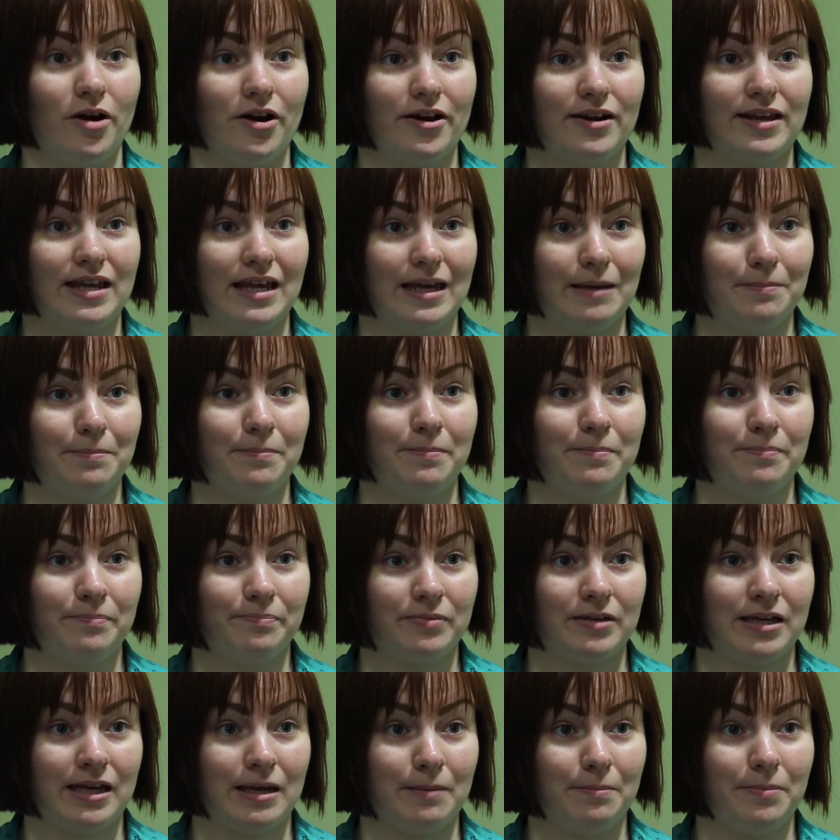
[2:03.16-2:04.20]
are
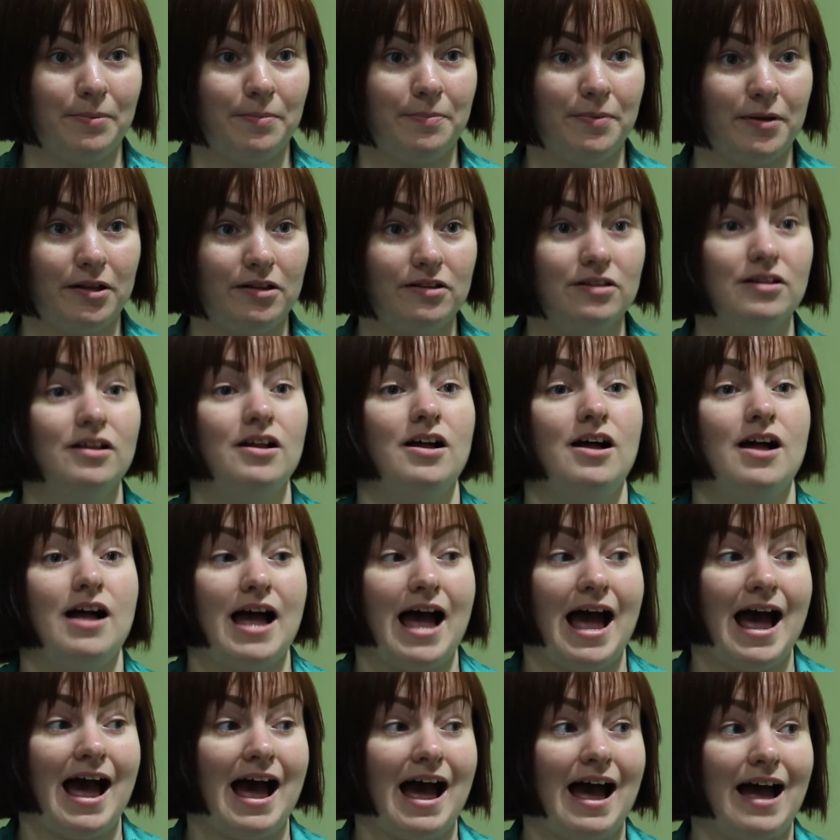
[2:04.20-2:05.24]
capable,
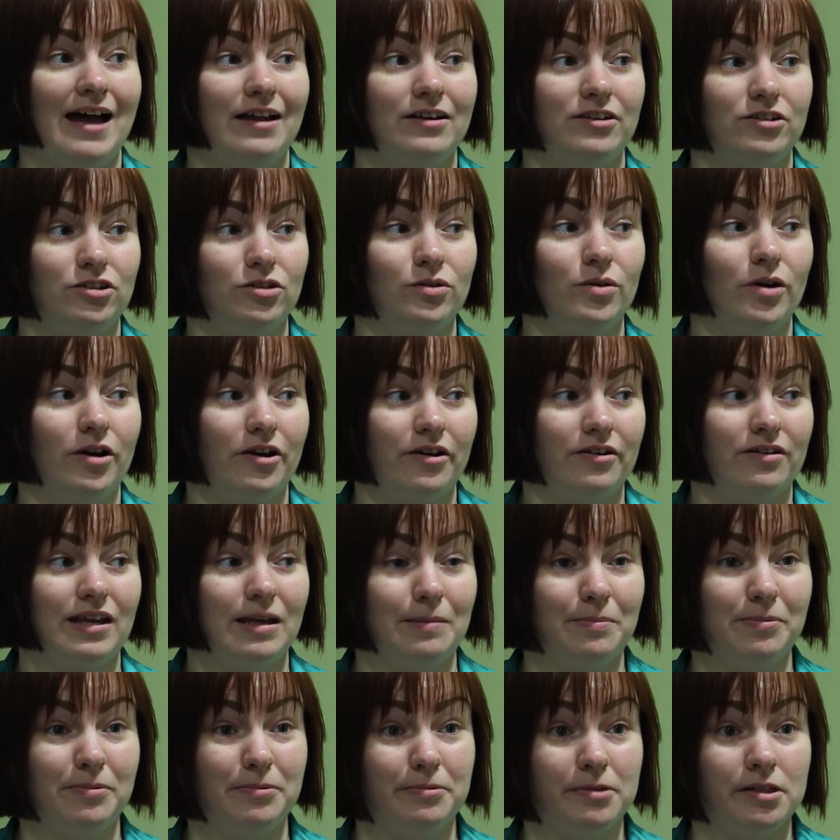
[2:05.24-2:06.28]
and you are
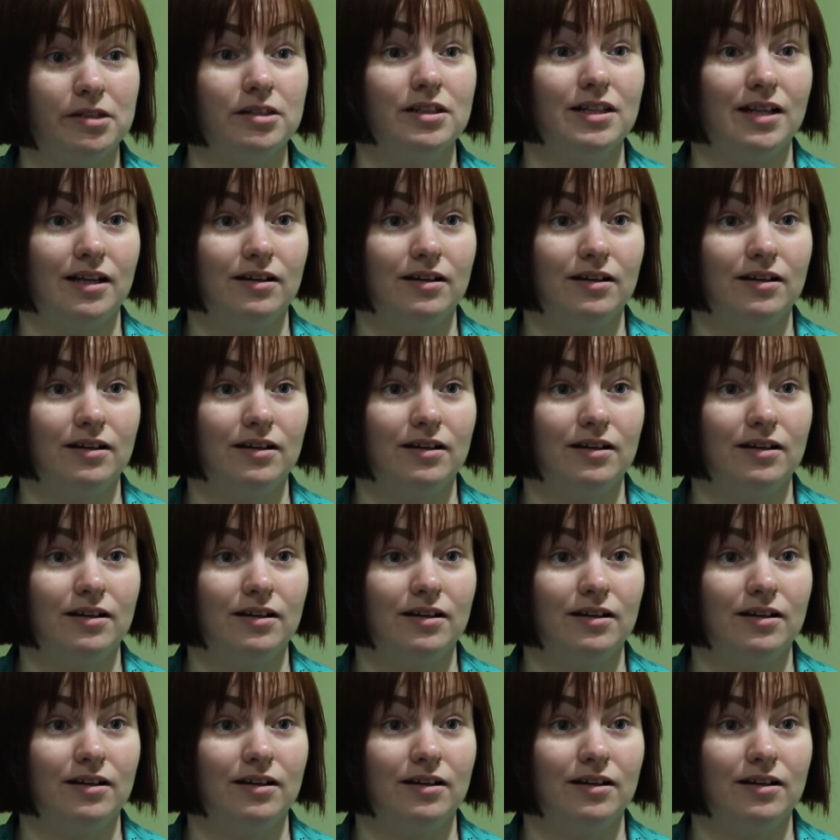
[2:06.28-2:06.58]
capable